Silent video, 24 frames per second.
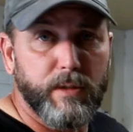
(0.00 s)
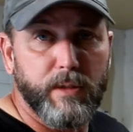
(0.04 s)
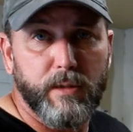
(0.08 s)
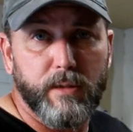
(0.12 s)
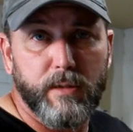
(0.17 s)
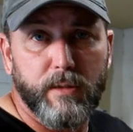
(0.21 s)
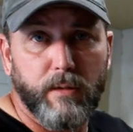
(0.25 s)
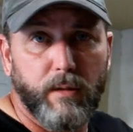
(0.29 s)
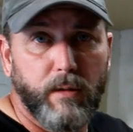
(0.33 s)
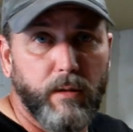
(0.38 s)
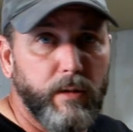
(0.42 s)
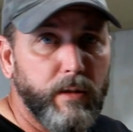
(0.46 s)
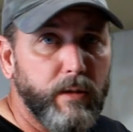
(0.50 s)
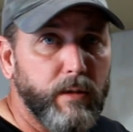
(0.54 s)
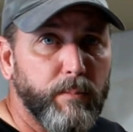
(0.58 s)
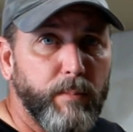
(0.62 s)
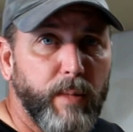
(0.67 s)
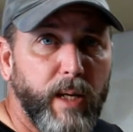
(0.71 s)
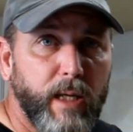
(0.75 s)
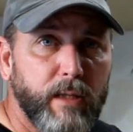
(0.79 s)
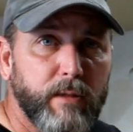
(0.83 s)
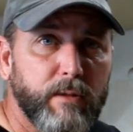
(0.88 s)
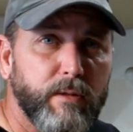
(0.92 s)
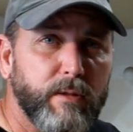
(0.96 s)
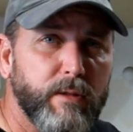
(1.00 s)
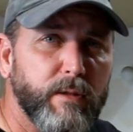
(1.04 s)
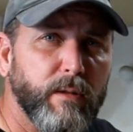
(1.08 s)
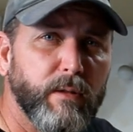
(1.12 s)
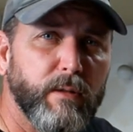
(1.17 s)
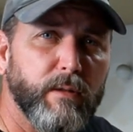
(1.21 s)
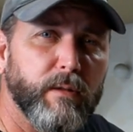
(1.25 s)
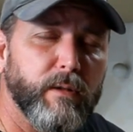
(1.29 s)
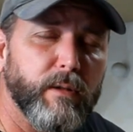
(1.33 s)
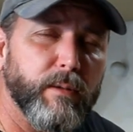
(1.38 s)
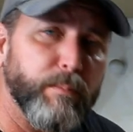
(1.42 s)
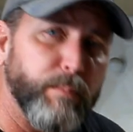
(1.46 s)
installing the master
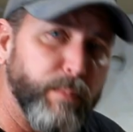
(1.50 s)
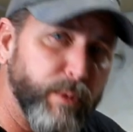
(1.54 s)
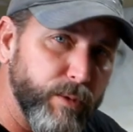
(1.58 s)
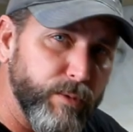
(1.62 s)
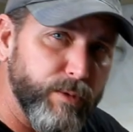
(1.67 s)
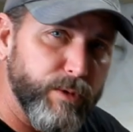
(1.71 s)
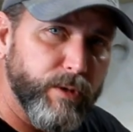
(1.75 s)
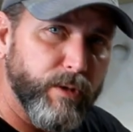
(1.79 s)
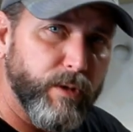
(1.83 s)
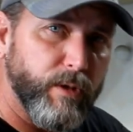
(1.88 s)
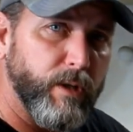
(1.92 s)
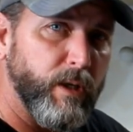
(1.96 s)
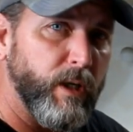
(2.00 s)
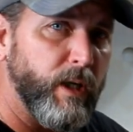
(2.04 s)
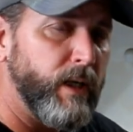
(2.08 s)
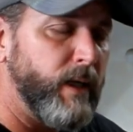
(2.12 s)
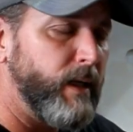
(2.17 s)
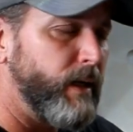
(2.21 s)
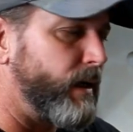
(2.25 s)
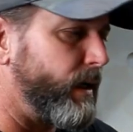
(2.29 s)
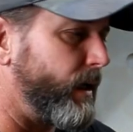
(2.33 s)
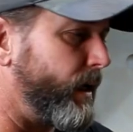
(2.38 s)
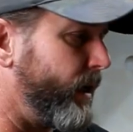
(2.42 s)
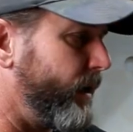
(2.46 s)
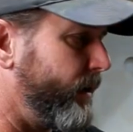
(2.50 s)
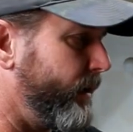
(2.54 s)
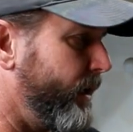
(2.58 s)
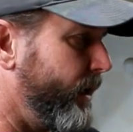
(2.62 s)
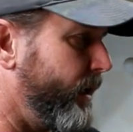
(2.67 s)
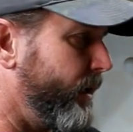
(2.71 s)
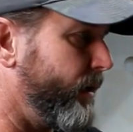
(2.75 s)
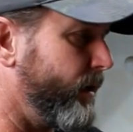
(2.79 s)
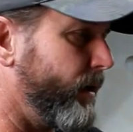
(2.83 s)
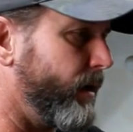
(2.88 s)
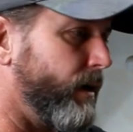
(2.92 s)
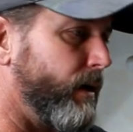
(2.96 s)
cylinder and booster, and
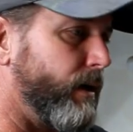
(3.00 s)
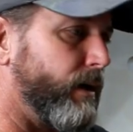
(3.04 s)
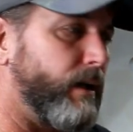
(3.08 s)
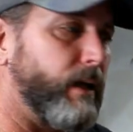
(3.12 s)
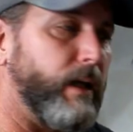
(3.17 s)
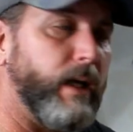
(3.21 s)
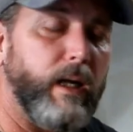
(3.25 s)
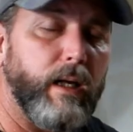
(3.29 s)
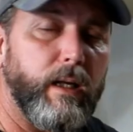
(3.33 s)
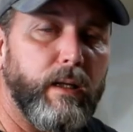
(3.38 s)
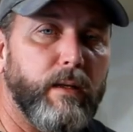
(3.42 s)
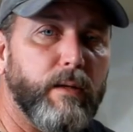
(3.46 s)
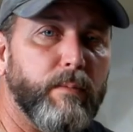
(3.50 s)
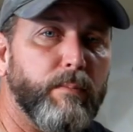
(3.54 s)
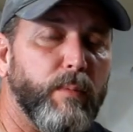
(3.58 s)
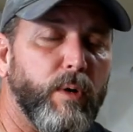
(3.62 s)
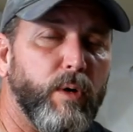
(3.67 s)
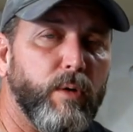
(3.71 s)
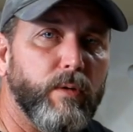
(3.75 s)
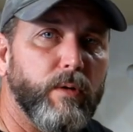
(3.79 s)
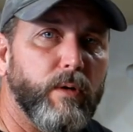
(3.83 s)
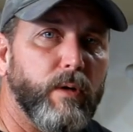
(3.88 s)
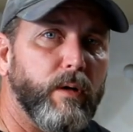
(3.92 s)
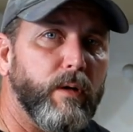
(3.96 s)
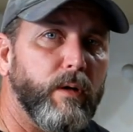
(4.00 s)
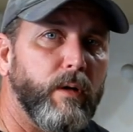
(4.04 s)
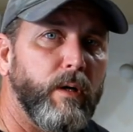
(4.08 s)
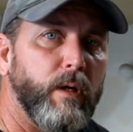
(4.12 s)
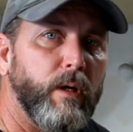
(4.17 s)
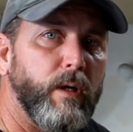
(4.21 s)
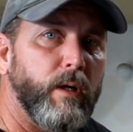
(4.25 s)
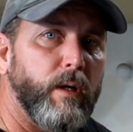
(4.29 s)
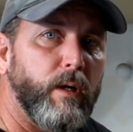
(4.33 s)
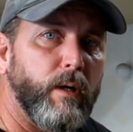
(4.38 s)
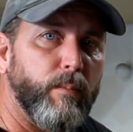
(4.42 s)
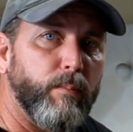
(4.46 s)
then getting the motor
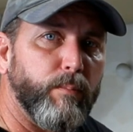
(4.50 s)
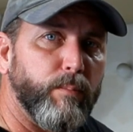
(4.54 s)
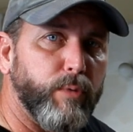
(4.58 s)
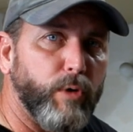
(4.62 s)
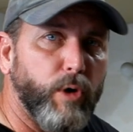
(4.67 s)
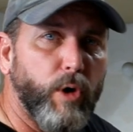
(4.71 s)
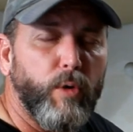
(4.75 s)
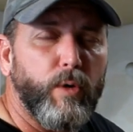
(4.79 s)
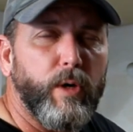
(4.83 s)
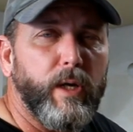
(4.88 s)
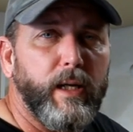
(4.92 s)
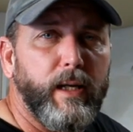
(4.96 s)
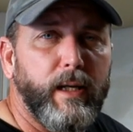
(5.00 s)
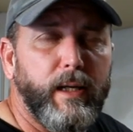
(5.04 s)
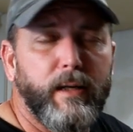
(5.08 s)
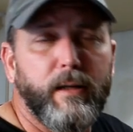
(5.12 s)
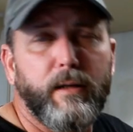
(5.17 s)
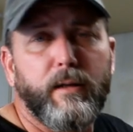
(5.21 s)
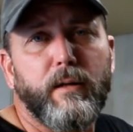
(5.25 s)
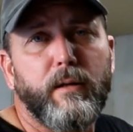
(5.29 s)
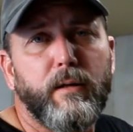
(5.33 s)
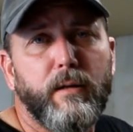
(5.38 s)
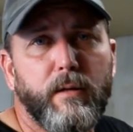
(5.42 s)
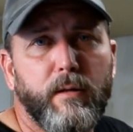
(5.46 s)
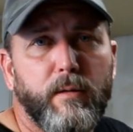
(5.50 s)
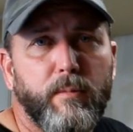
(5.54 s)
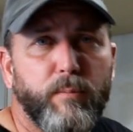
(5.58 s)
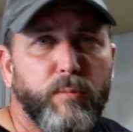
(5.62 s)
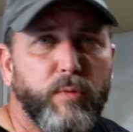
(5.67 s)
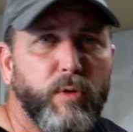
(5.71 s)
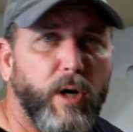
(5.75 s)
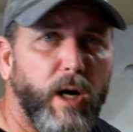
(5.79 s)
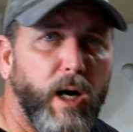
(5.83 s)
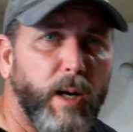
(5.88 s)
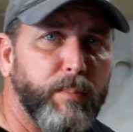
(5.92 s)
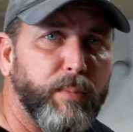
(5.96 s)
broken in
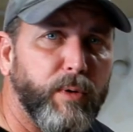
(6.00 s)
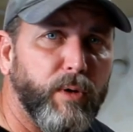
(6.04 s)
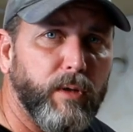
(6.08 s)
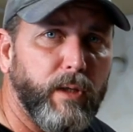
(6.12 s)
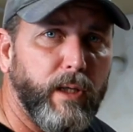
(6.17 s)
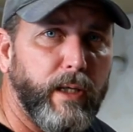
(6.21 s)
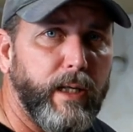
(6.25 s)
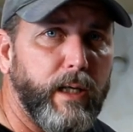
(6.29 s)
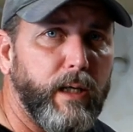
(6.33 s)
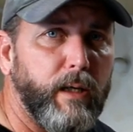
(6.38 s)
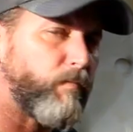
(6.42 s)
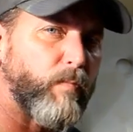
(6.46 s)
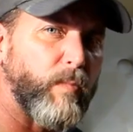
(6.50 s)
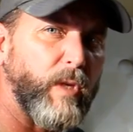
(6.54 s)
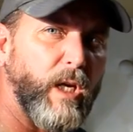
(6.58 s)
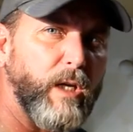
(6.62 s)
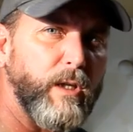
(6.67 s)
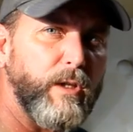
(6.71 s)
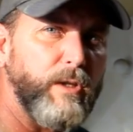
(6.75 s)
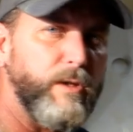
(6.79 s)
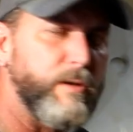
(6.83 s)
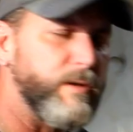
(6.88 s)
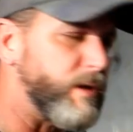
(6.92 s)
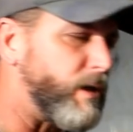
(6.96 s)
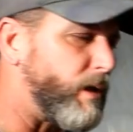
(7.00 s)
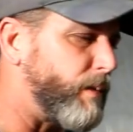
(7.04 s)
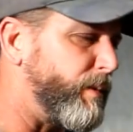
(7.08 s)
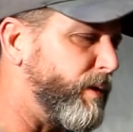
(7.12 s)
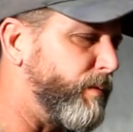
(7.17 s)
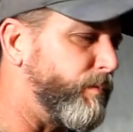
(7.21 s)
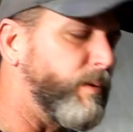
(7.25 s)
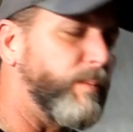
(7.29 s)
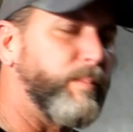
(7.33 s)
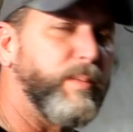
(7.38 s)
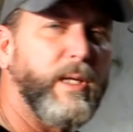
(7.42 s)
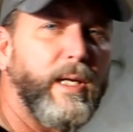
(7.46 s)
properly. You saw me
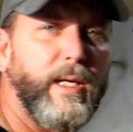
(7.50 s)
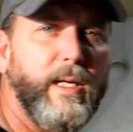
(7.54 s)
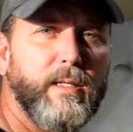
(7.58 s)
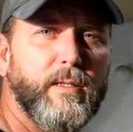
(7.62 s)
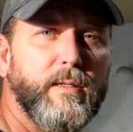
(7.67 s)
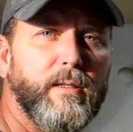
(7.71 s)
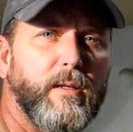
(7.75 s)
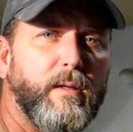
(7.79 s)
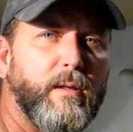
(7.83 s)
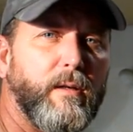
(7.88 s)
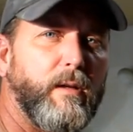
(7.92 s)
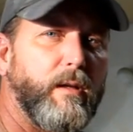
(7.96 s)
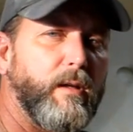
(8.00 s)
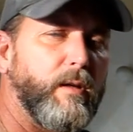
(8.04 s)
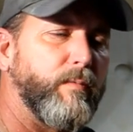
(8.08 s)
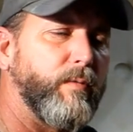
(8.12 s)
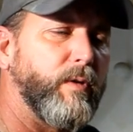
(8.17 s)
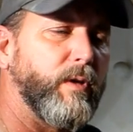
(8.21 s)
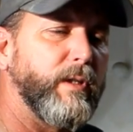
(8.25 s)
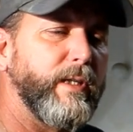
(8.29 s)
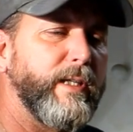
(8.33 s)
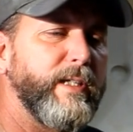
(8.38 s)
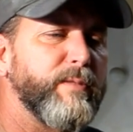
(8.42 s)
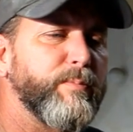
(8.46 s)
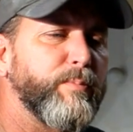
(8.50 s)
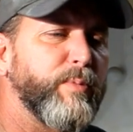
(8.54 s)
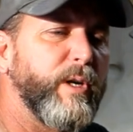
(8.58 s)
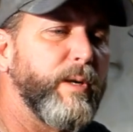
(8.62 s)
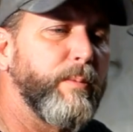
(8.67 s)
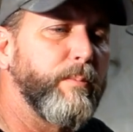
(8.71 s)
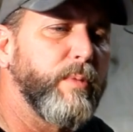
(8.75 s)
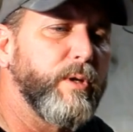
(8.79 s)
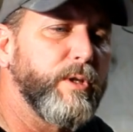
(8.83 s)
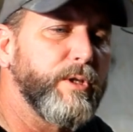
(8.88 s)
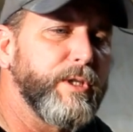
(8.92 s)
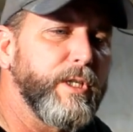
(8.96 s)
replace all of our leaf
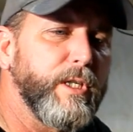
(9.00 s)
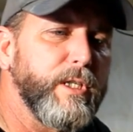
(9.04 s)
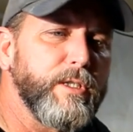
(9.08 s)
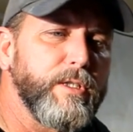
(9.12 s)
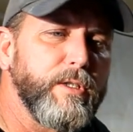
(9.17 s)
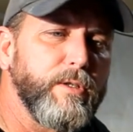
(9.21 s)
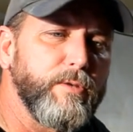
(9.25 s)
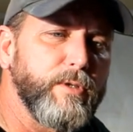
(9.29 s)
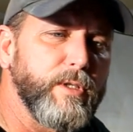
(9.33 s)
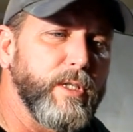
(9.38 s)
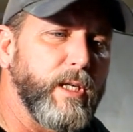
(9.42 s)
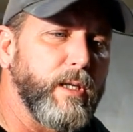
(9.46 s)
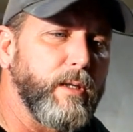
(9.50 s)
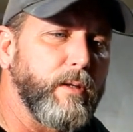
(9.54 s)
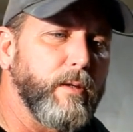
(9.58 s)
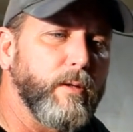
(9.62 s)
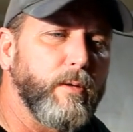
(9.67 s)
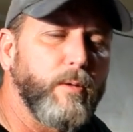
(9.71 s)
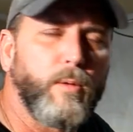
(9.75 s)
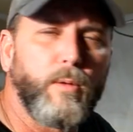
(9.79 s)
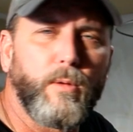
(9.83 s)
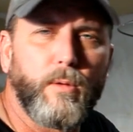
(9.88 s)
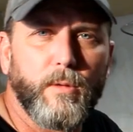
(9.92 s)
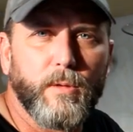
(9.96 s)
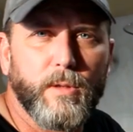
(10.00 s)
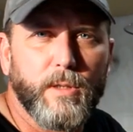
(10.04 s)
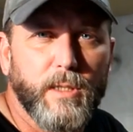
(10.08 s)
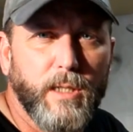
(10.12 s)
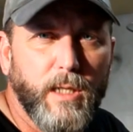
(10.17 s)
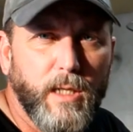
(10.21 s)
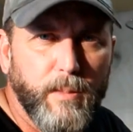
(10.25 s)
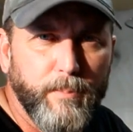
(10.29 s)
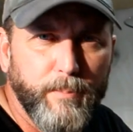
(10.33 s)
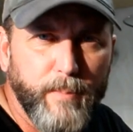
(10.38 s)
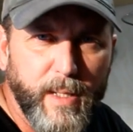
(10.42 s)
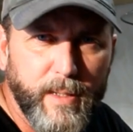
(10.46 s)
spring bushings using the hole
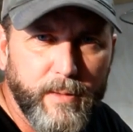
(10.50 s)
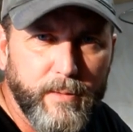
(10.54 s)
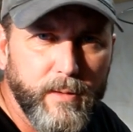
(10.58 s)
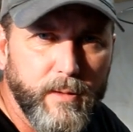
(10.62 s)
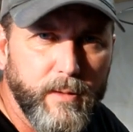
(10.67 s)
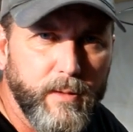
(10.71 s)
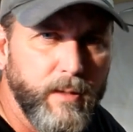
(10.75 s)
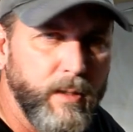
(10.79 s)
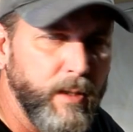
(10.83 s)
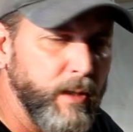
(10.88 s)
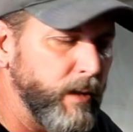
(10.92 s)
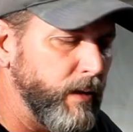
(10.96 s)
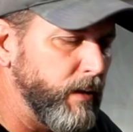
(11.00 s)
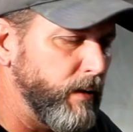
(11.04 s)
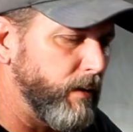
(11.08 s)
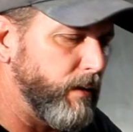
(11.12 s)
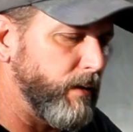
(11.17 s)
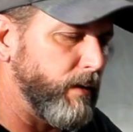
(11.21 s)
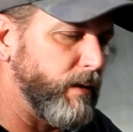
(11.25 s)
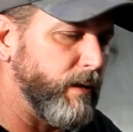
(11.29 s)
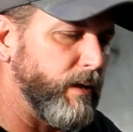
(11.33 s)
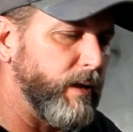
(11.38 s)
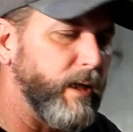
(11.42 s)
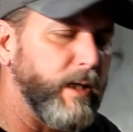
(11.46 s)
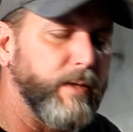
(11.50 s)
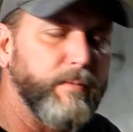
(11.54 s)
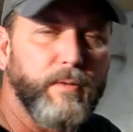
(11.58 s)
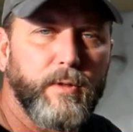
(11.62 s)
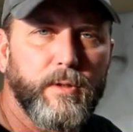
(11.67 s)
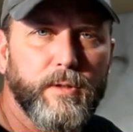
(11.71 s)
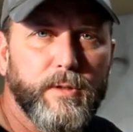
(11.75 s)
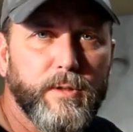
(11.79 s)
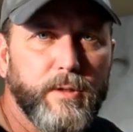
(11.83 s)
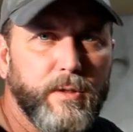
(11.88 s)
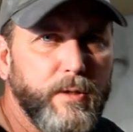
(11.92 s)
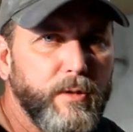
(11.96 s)
saw method. I've
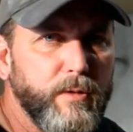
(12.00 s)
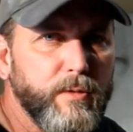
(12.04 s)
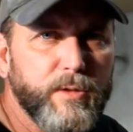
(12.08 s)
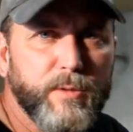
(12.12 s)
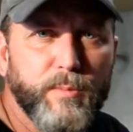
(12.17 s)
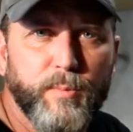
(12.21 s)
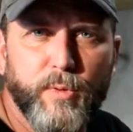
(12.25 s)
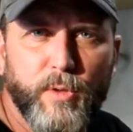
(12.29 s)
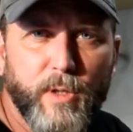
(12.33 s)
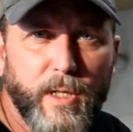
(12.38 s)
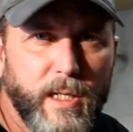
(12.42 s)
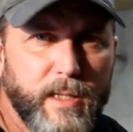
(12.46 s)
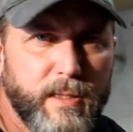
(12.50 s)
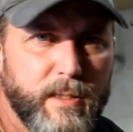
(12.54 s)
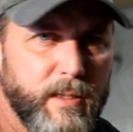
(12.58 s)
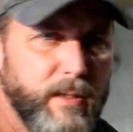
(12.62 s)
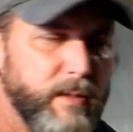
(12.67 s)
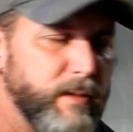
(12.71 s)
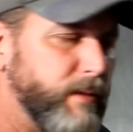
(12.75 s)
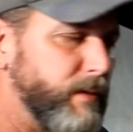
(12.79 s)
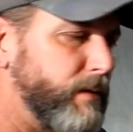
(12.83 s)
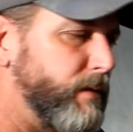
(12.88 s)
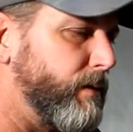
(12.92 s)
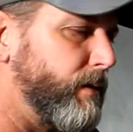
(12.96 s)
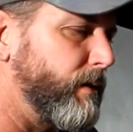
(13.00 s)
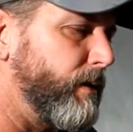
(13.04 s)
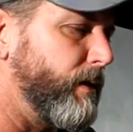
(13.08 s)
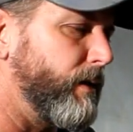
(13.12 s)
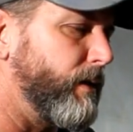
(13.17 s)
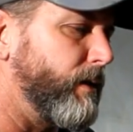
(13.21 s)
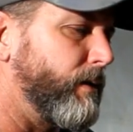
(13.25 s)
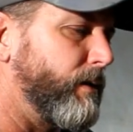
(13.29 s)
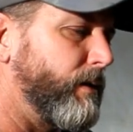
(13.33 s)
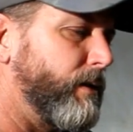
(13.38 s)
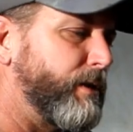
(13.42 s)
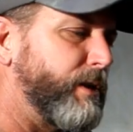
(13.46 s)
also used presses,
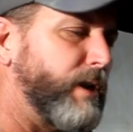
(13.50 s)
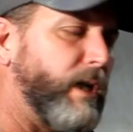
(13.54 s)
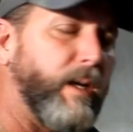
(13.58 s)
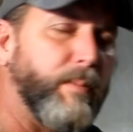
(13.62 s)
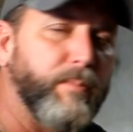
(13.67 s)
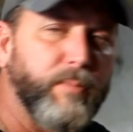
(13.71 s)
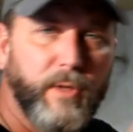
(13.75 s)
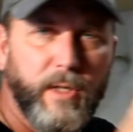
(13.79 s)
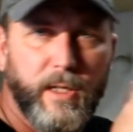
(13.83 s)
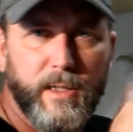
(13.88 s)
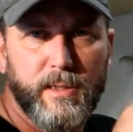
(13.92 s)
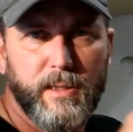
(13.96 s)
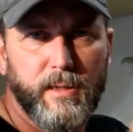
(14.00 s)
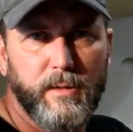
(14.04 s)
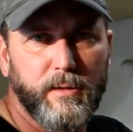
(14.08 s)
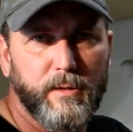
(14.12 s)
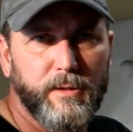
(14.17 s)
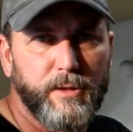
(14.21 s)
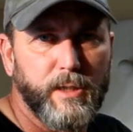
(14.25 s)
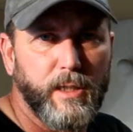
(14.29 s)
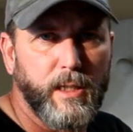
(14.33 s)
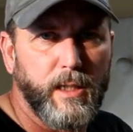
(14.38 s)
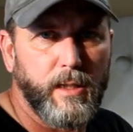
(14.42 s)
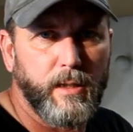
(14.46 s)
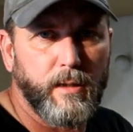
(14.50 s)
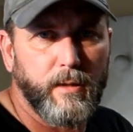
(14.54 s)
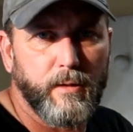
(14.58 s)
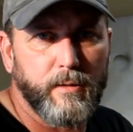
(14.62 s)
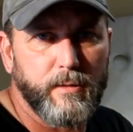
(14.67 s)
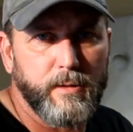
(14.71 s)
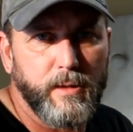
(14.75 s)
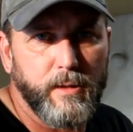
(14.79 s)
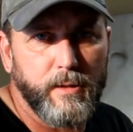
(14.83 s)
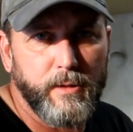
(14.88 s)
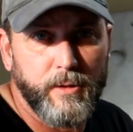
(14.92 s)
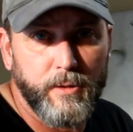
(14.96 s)
the shop press in the shed here,
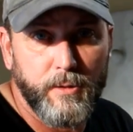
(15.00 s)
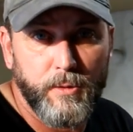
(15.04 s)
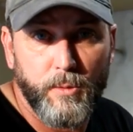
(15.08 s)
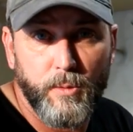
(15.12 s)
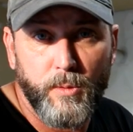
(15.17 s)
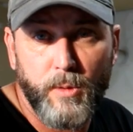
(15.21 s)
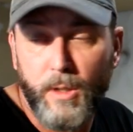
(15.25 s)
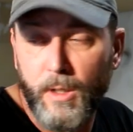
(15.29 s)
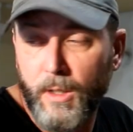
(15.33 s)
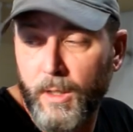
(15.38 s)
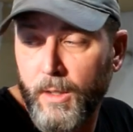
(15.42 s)
to do